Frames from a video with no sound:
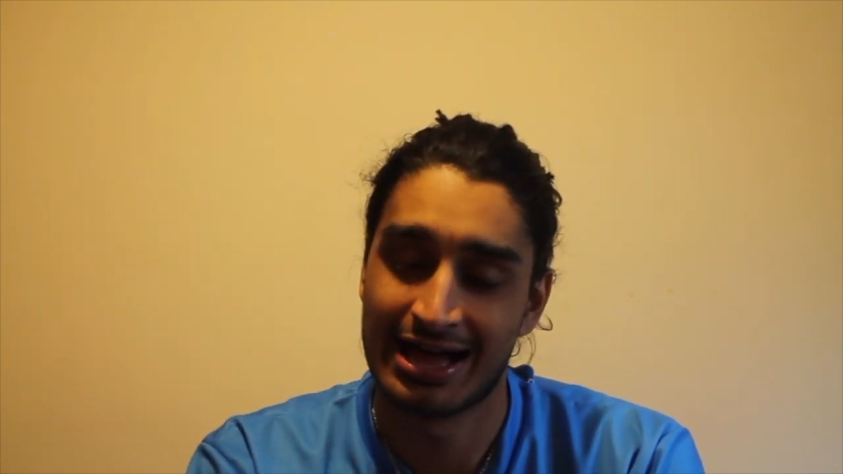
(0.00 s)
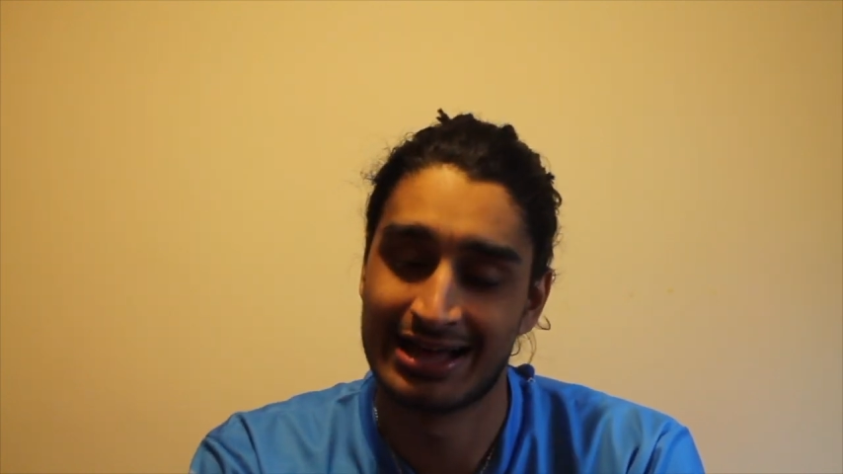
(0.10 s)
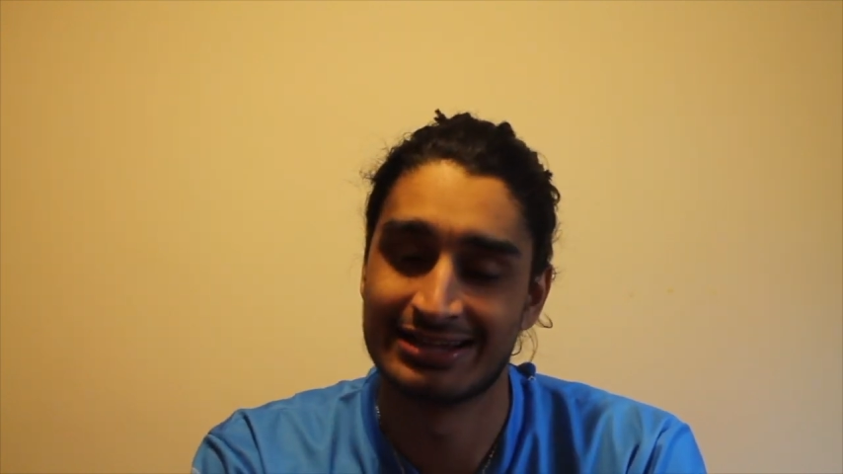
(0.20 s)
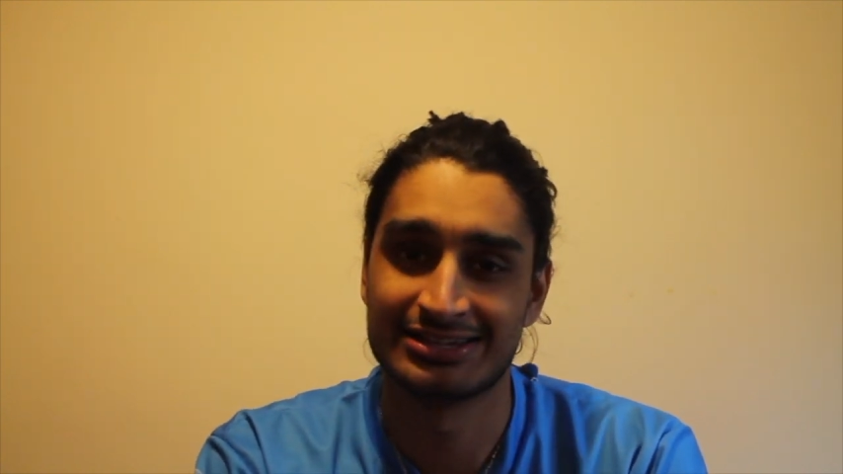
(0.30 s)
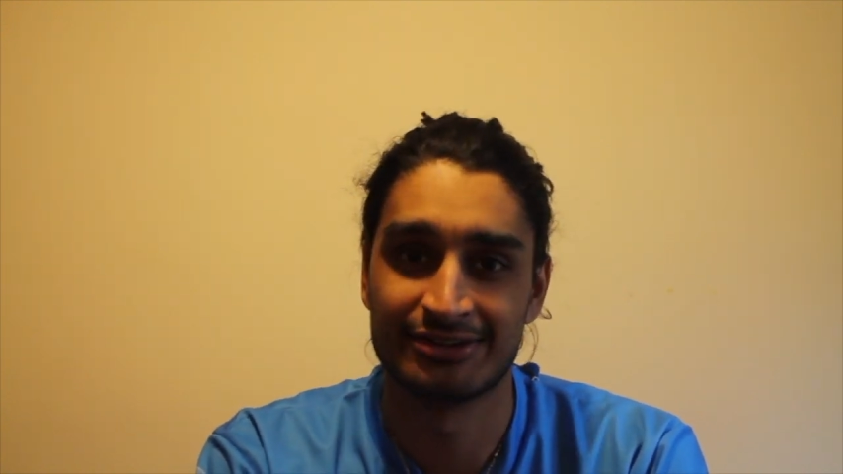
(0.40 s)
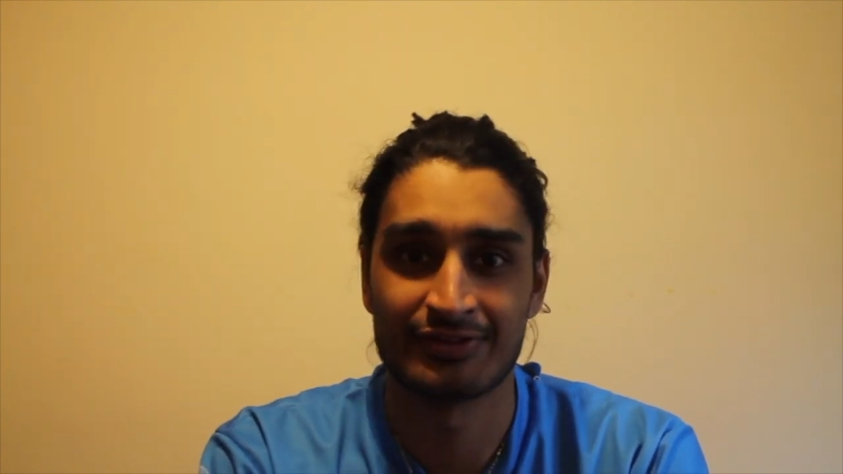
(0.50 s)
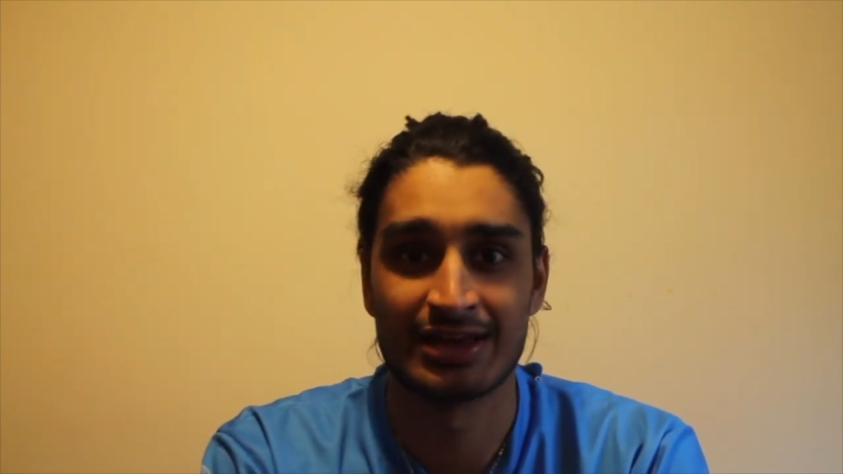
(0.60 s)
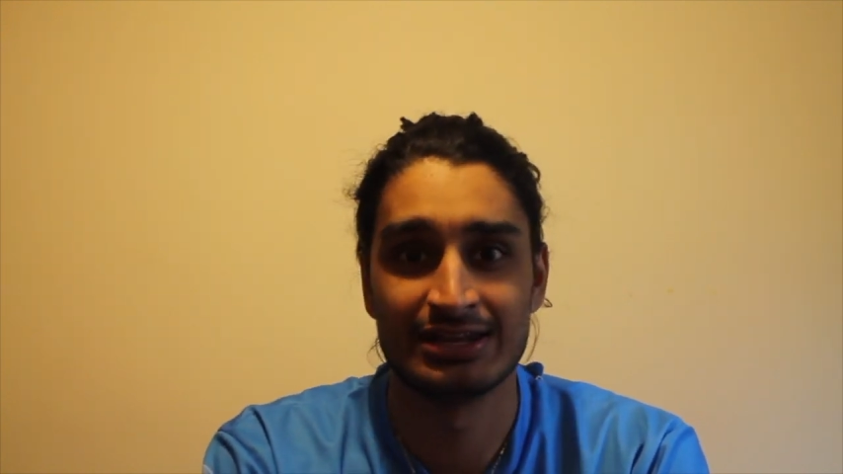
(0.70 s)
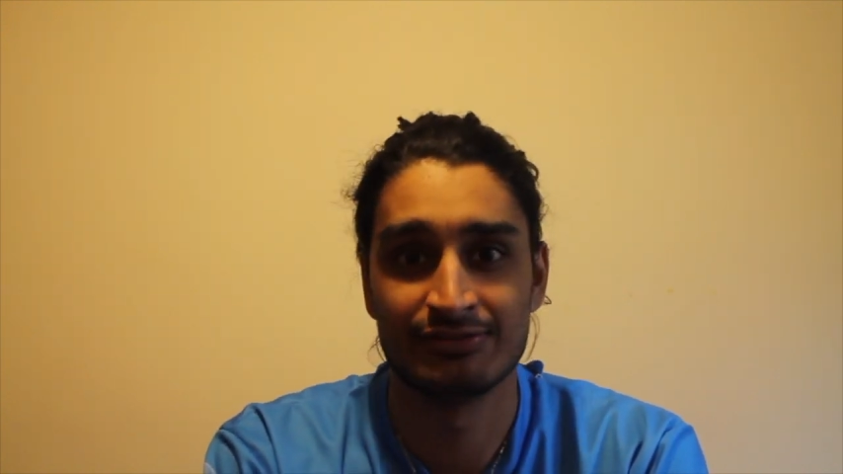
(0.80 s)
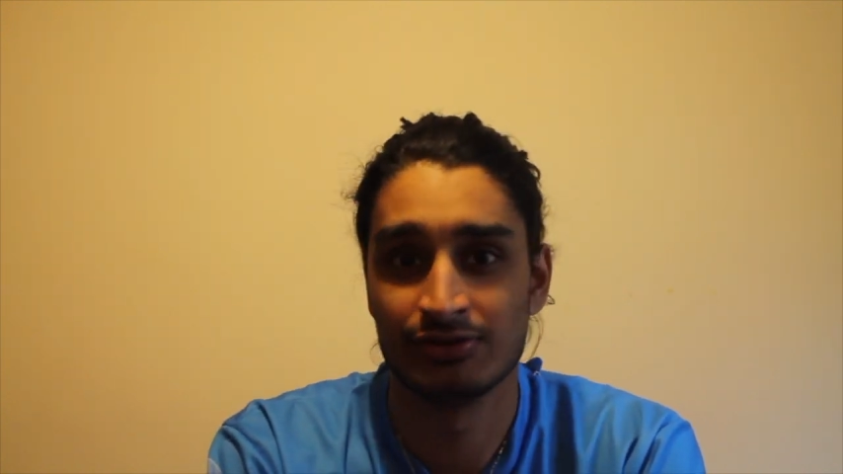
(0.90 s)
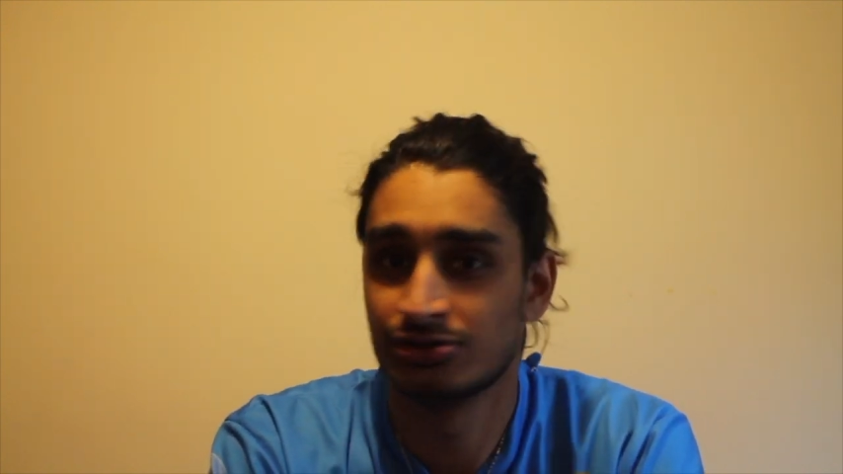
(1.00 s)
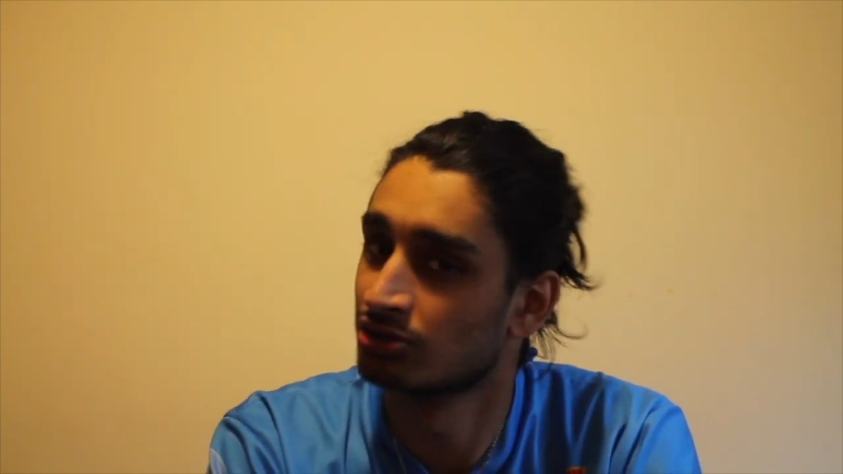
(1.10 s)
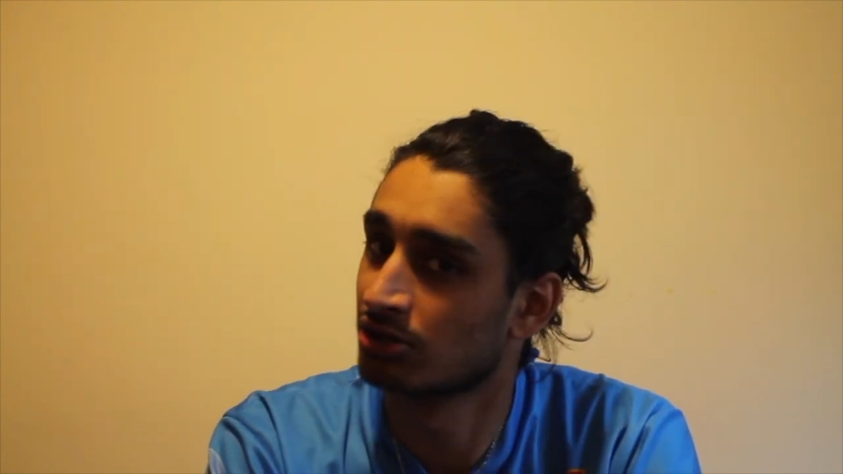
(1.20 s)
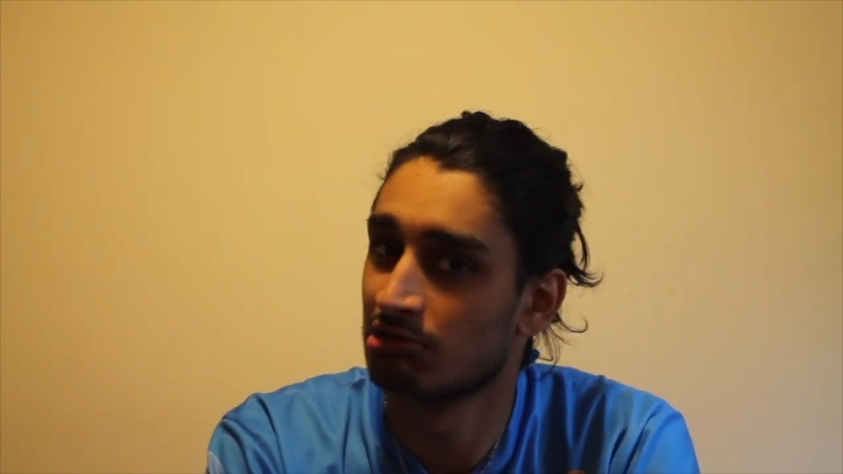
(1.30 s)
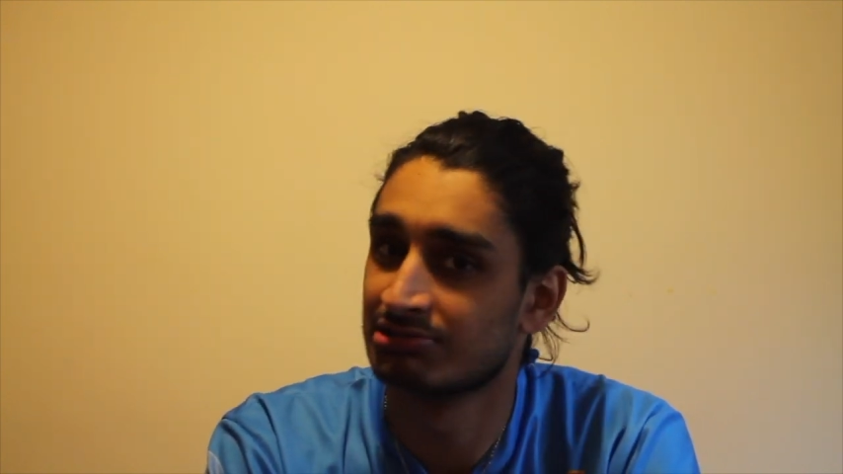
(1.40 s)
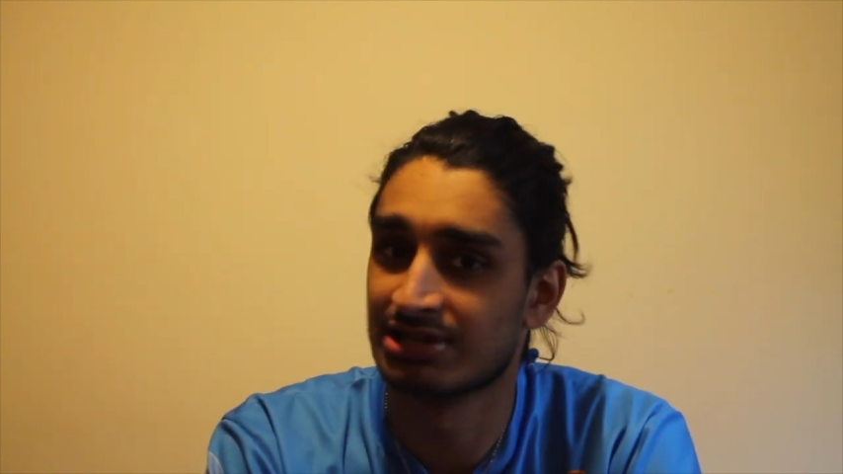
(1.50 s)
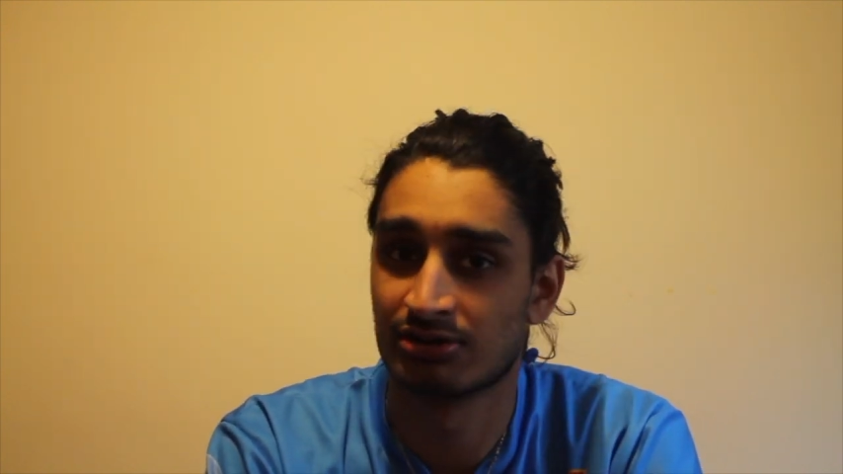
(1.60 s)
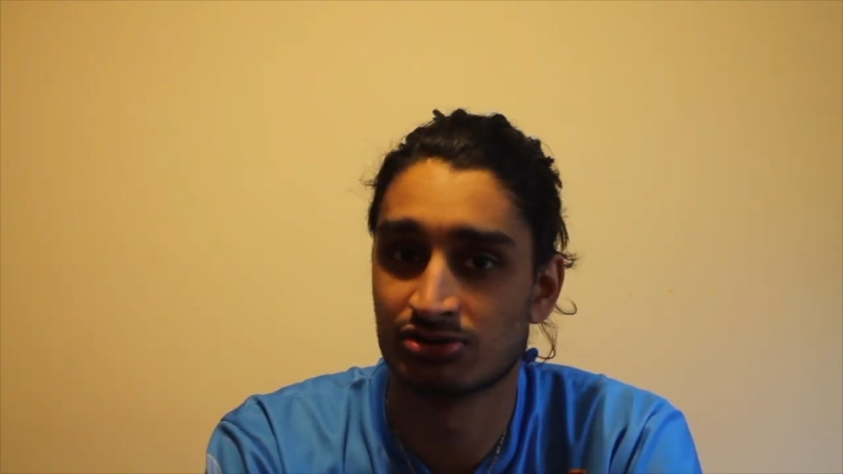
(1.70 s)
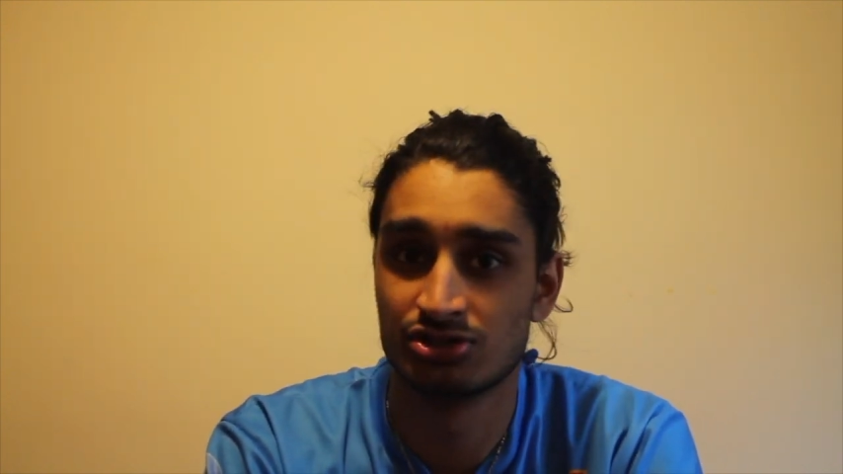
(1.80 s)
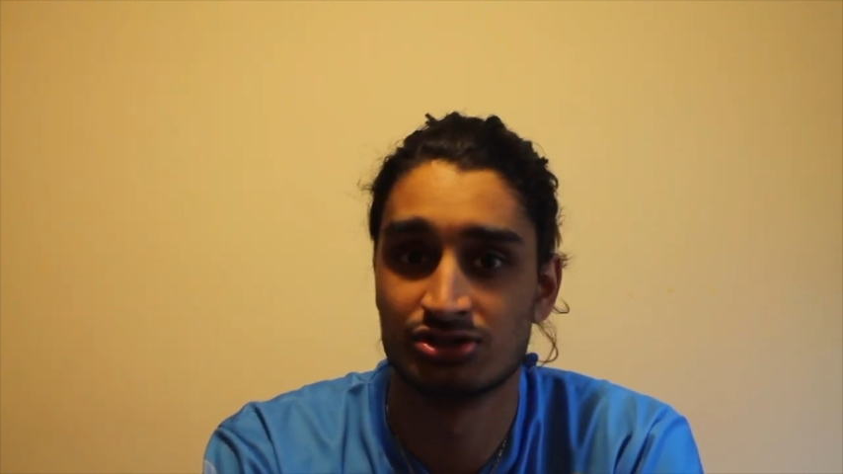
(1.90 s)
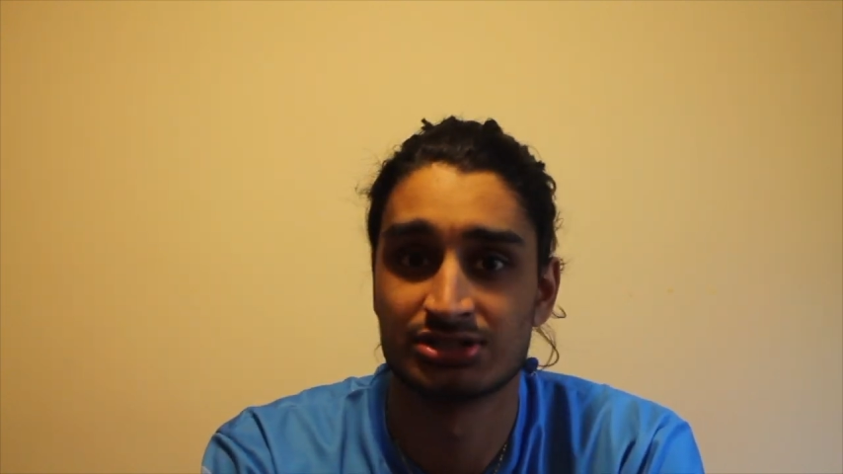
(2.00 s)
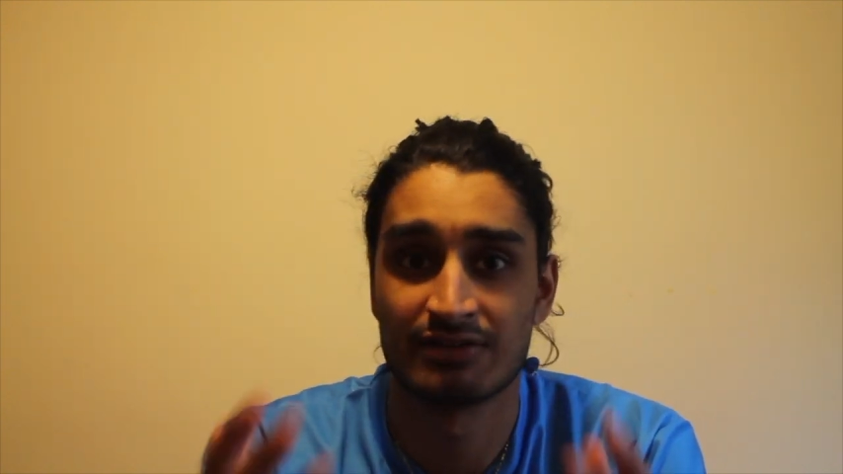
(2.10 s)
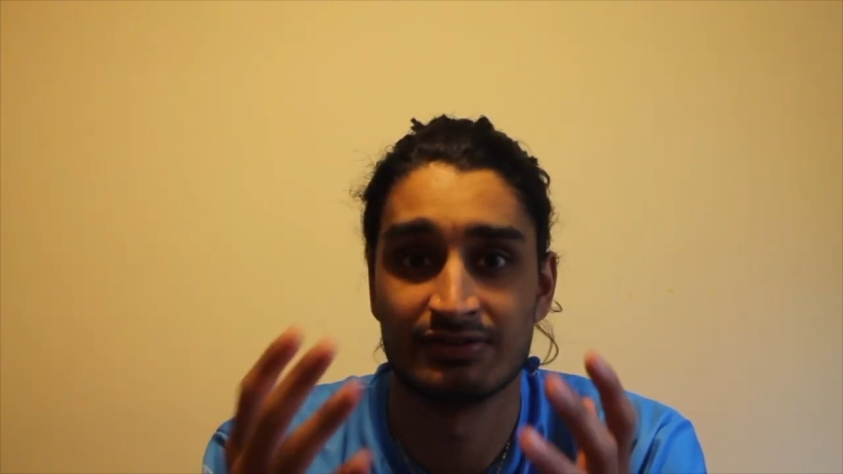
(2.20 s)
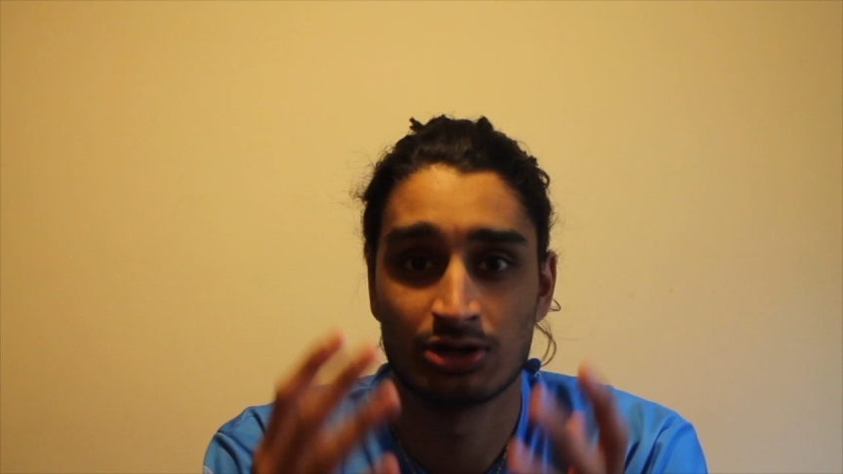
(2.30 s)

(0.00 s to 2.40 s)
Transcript: And if any future or current dental students have